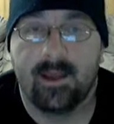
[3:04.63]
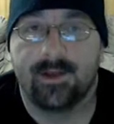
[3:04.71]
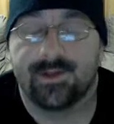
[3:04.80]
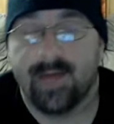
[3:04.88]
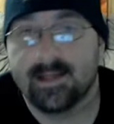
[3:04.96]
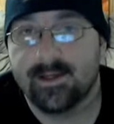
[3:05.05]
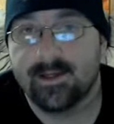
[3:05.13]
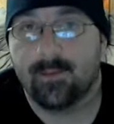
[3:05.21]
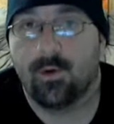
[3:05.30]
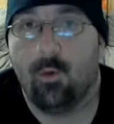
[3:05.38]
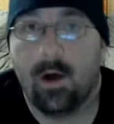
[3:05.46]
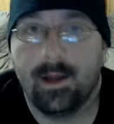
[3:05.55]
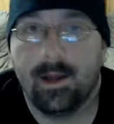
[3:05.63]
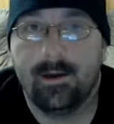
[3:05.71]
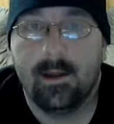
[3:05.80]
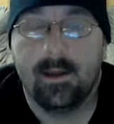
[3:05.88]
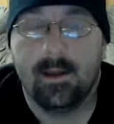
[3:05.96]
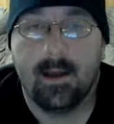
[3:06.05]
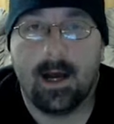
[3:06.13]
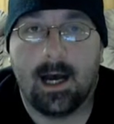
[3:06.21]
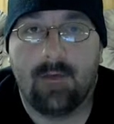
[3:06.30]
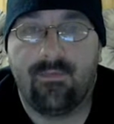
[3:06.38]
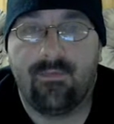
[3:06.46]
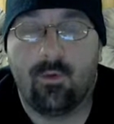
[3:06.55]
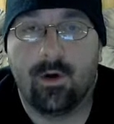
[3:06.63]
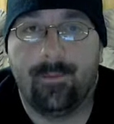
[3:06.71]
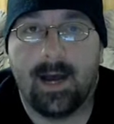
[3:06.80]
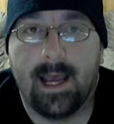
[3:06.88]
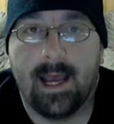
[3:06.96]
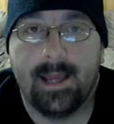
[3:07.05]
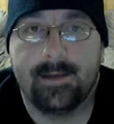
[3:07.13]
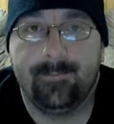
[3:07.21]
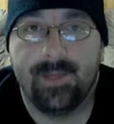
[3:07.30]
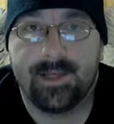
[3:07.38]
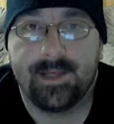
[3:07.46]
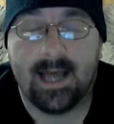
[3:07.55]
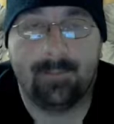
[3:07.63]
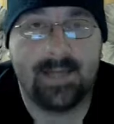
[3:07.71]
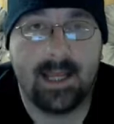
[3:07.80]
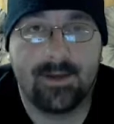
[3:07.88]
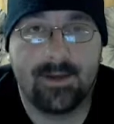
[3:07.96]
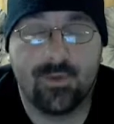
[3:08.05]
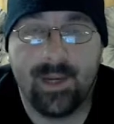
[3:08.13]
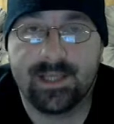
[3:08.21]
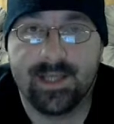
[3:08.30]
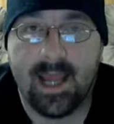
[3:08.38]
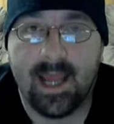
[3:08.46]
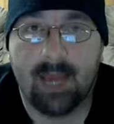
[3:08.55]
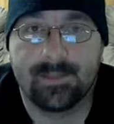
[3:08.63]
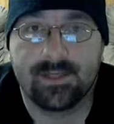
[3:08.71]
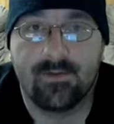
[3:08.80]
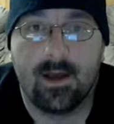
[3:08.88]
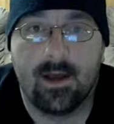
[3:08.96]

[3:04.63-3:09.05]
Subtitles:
So that's number one for my top 10 tweaks and apps